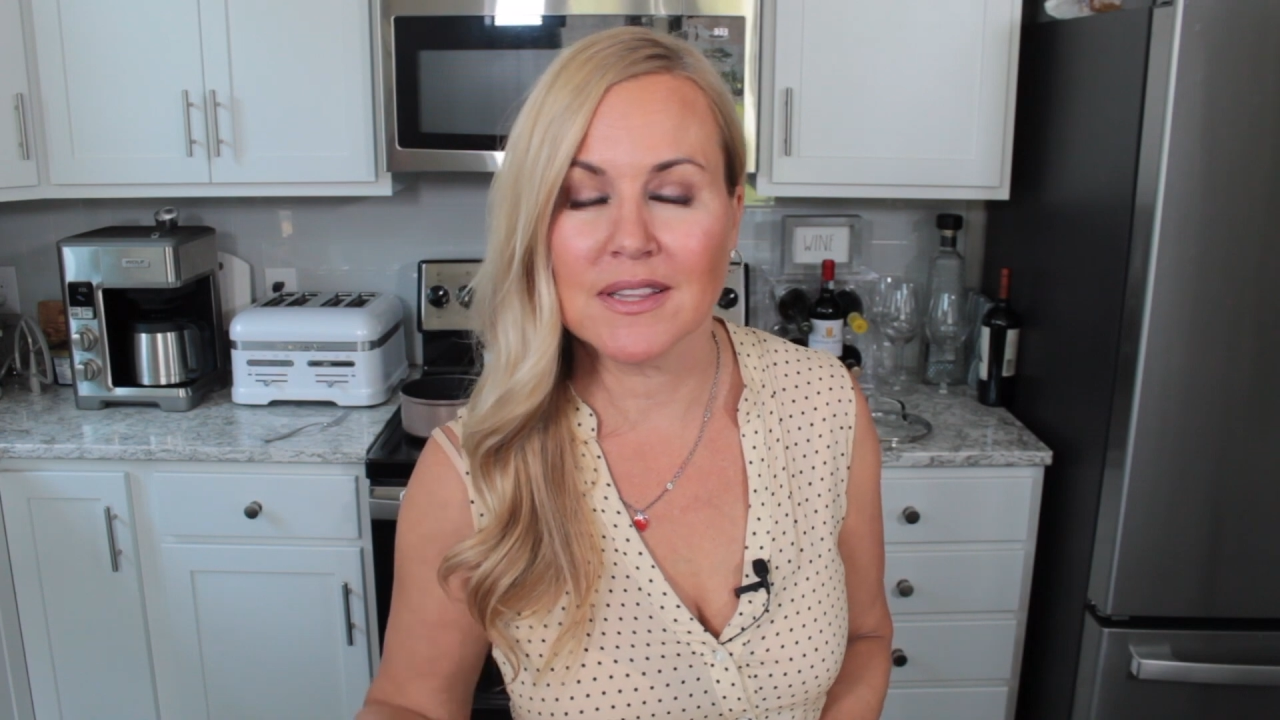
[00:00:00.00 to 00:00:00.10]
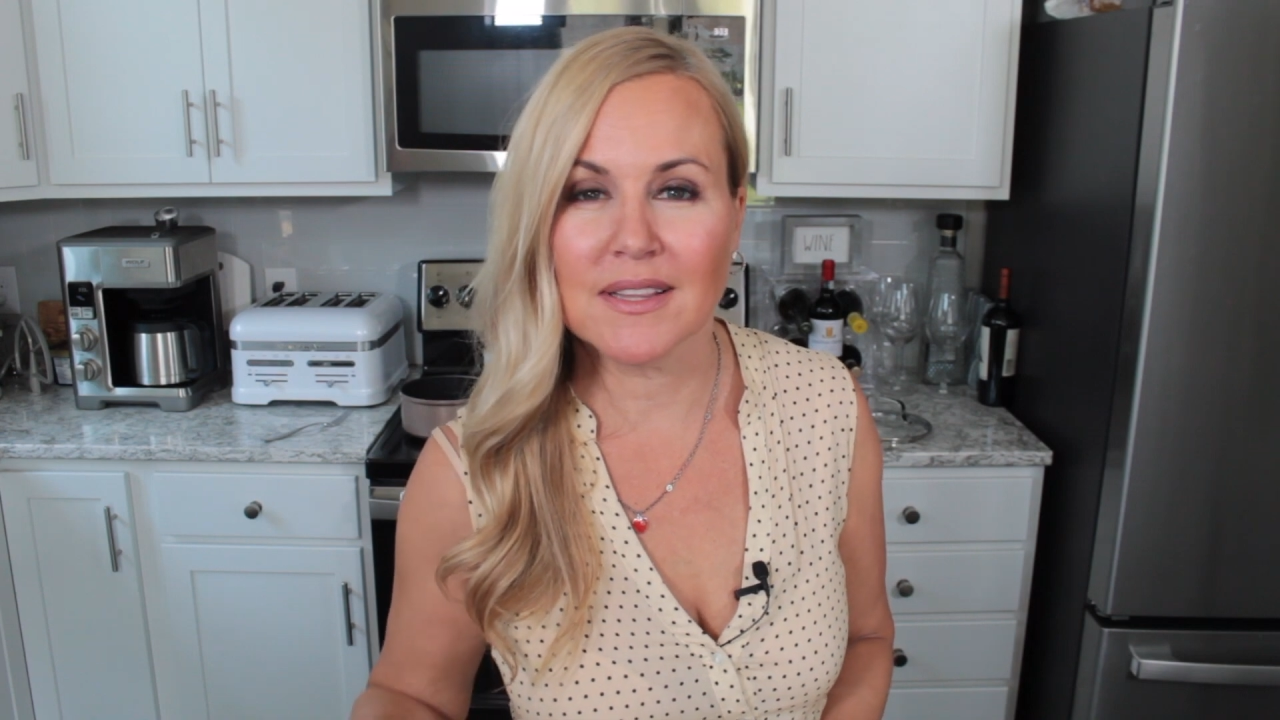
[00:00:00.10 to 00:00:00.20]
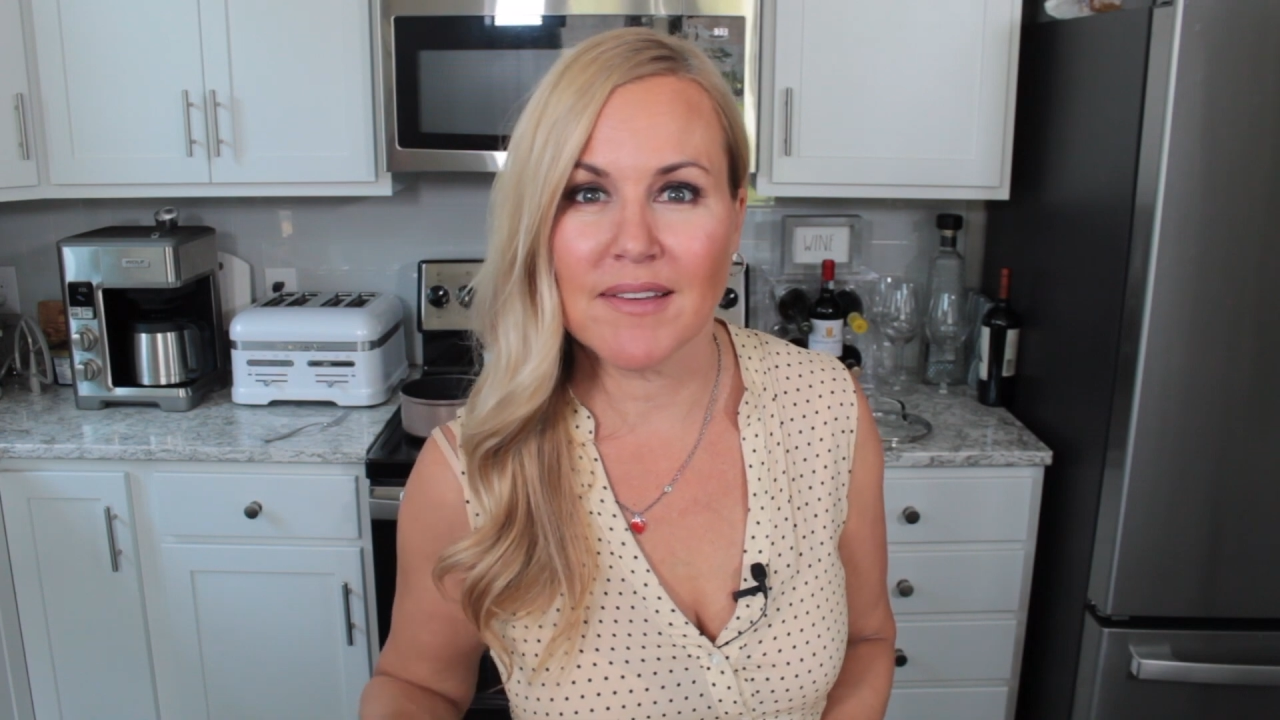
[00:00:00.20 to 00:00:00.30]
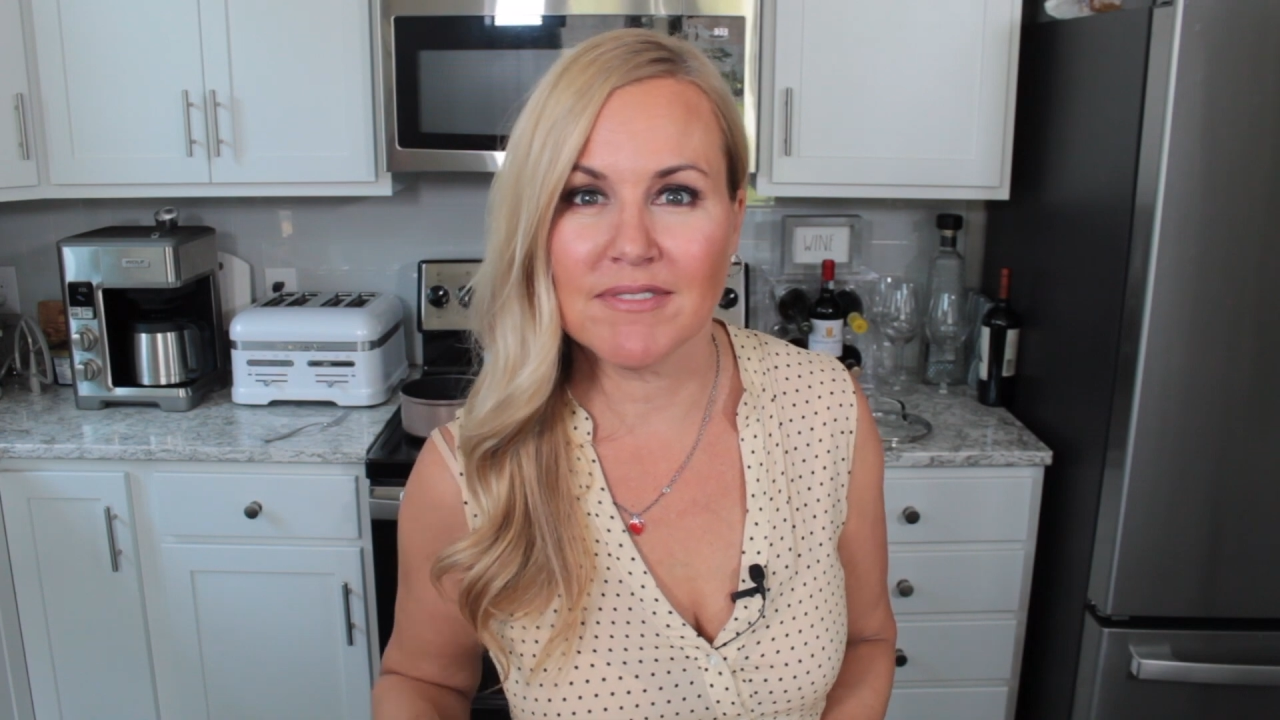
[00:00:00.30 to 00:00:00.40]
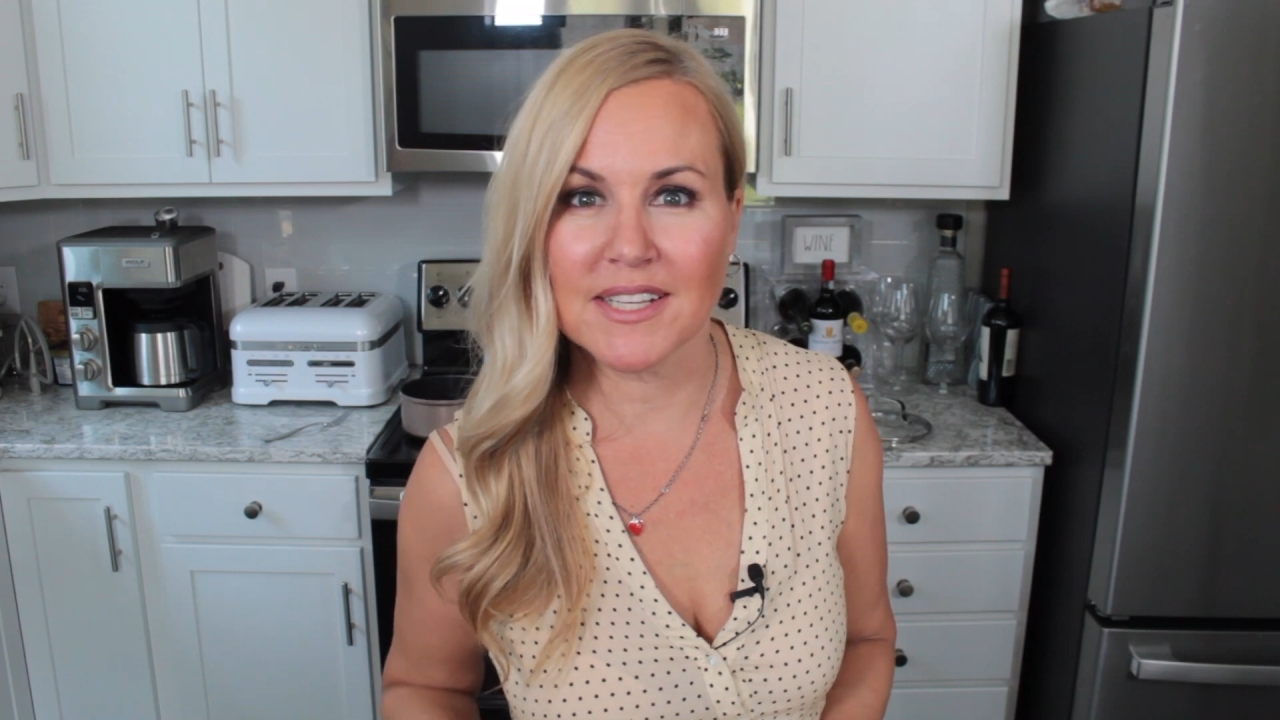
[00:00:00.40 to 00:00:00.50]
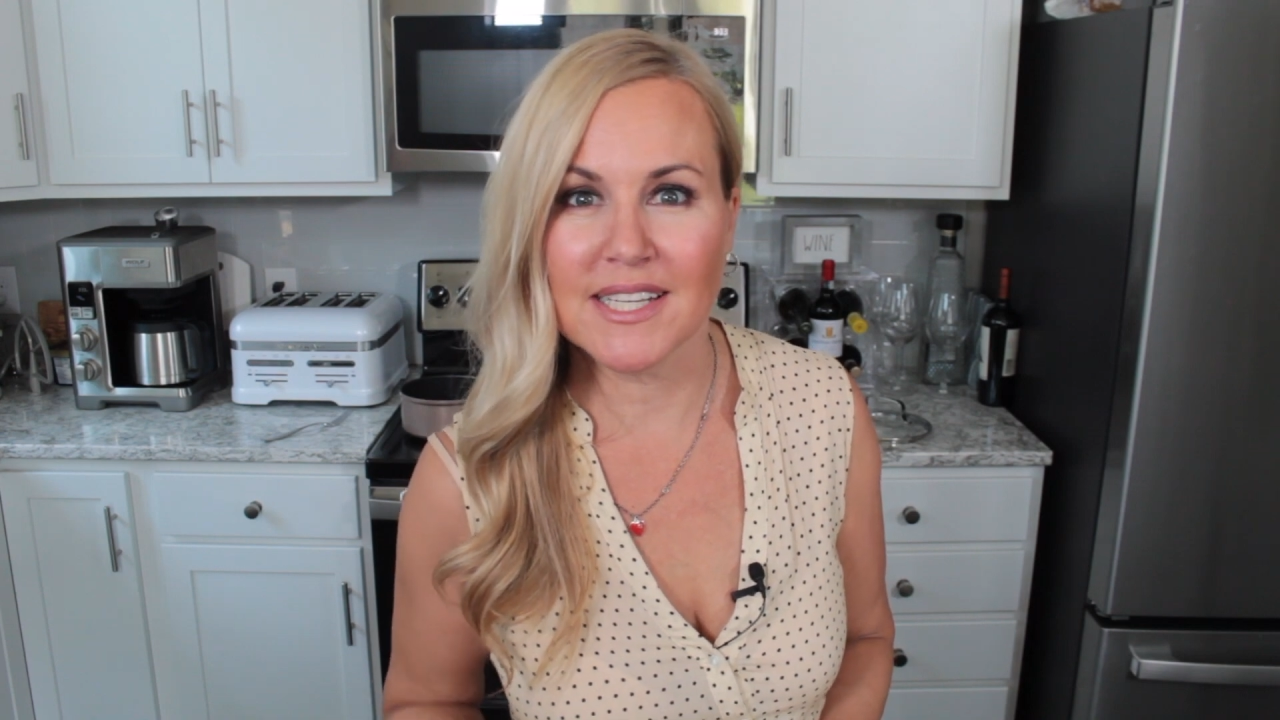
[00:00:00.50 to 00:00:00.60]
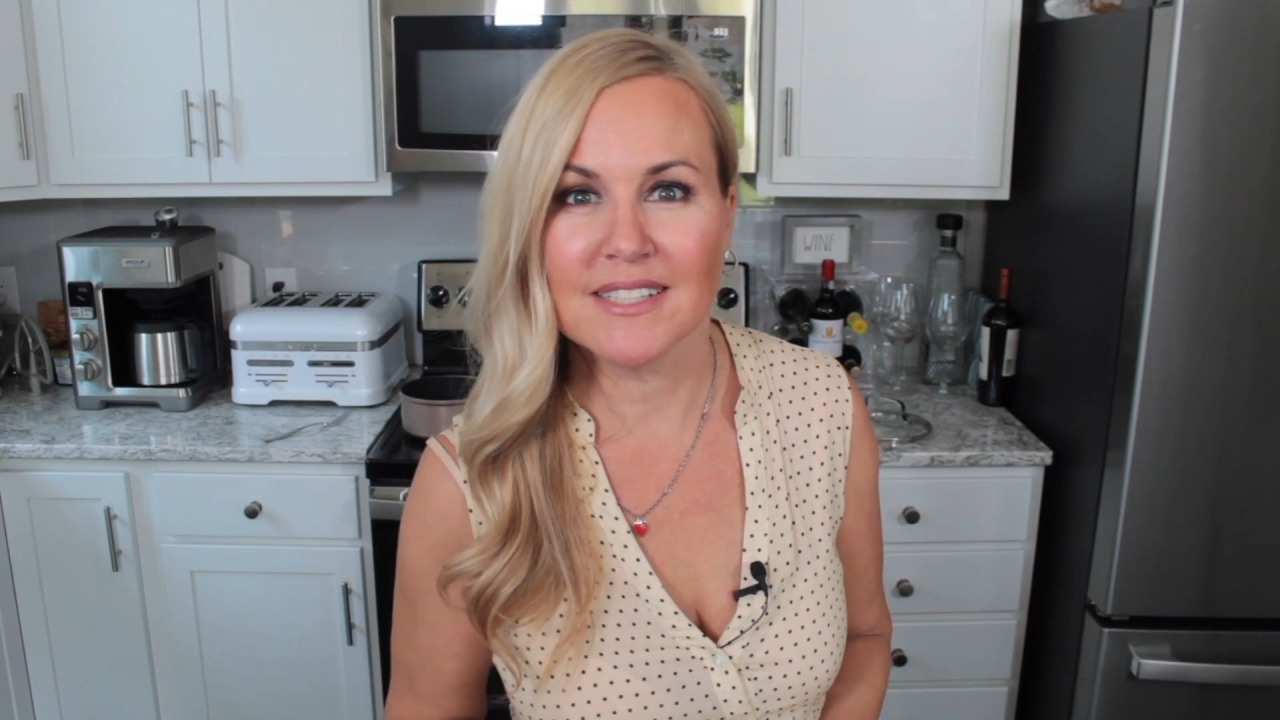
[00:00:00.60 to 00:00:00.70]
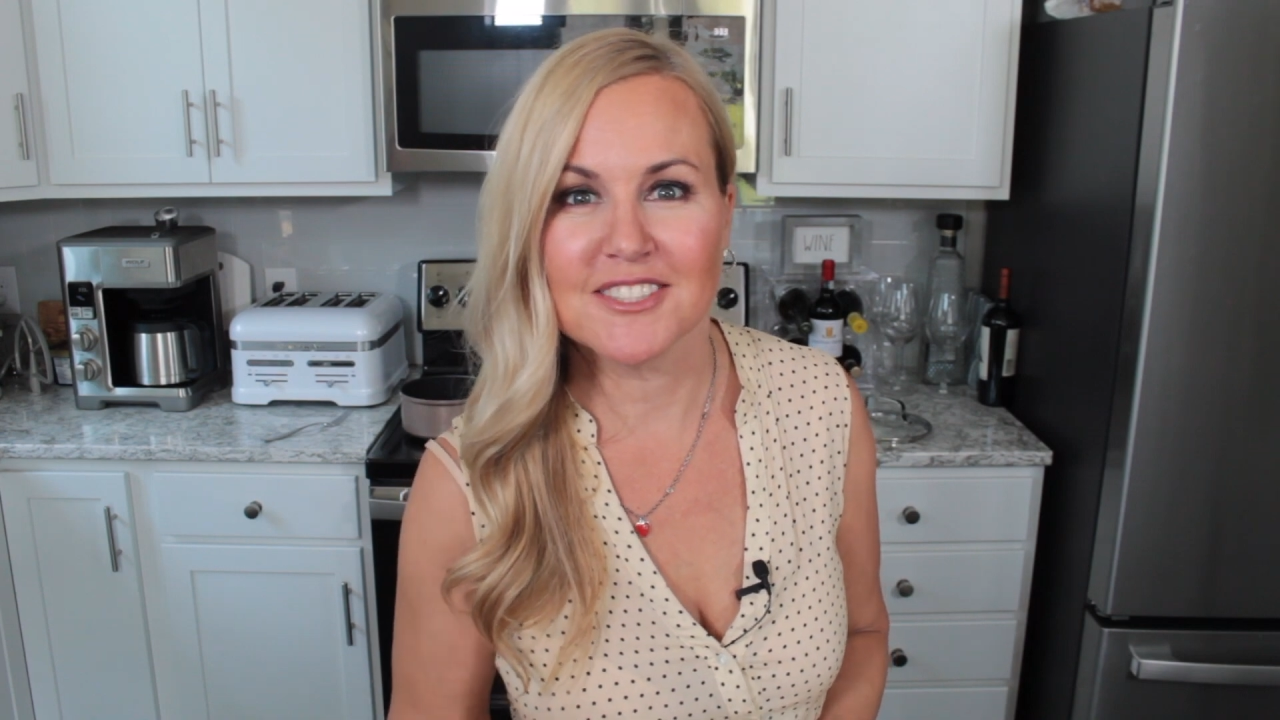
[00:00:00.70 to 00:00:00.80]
lovely